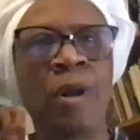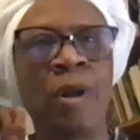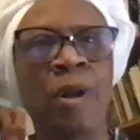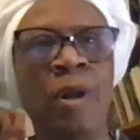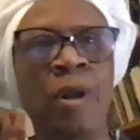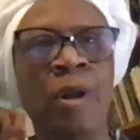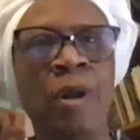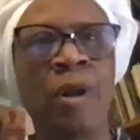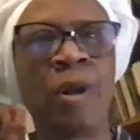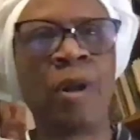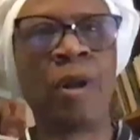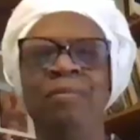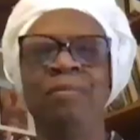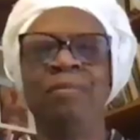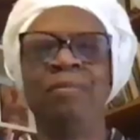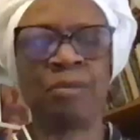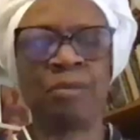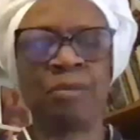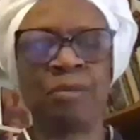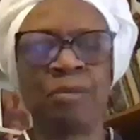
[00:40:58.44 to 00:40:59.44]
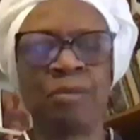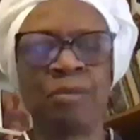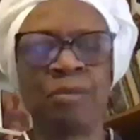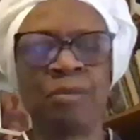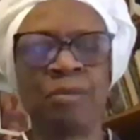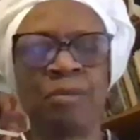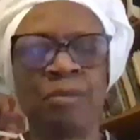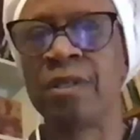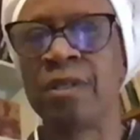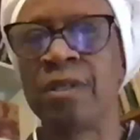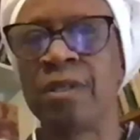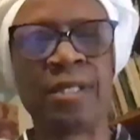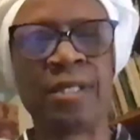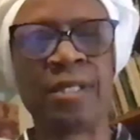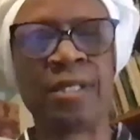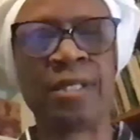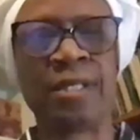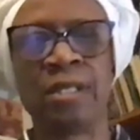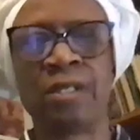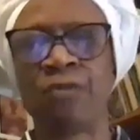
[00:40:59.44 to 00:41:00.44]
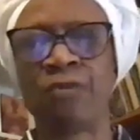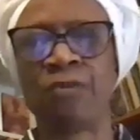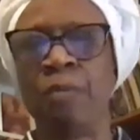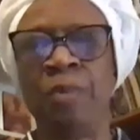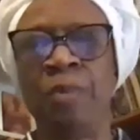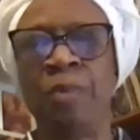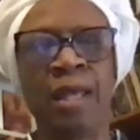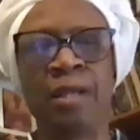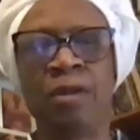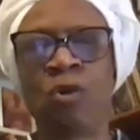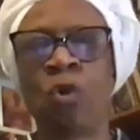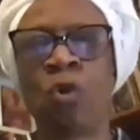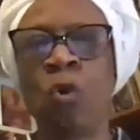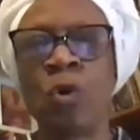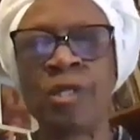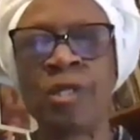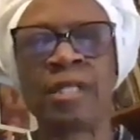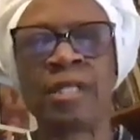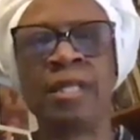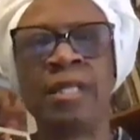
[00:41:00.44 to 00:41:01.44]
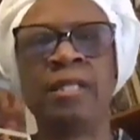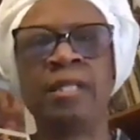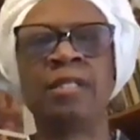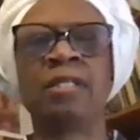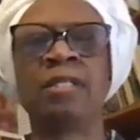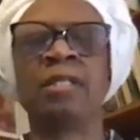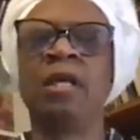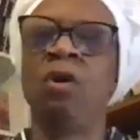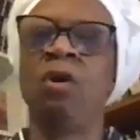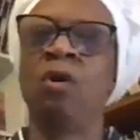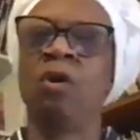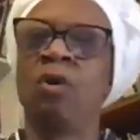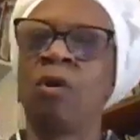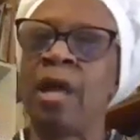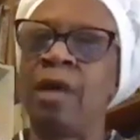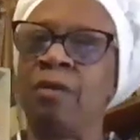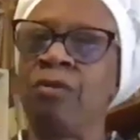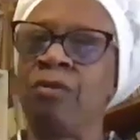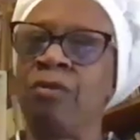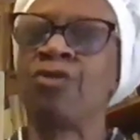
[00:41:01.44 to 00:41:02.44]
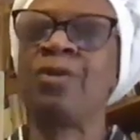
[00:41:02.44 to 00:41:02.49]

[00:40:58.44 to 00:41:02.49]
I'm sure you have similar experiences from being in courses